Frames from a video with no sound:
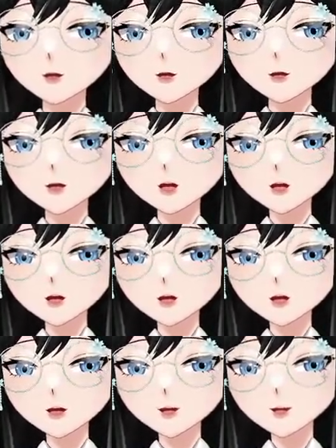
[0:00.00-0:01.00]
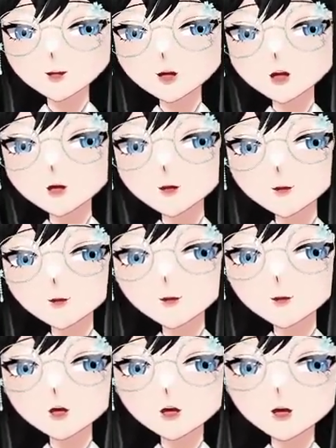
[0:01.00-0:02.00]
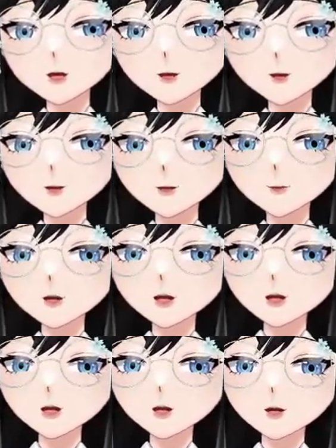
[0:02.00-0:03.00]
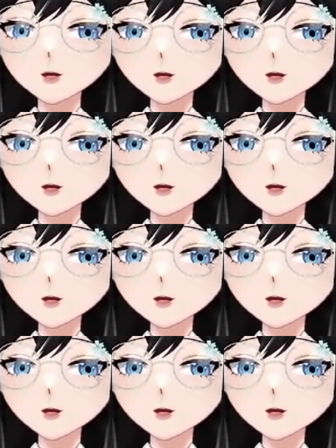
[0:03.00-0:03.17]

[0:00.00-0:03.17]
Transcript: And then how do I determine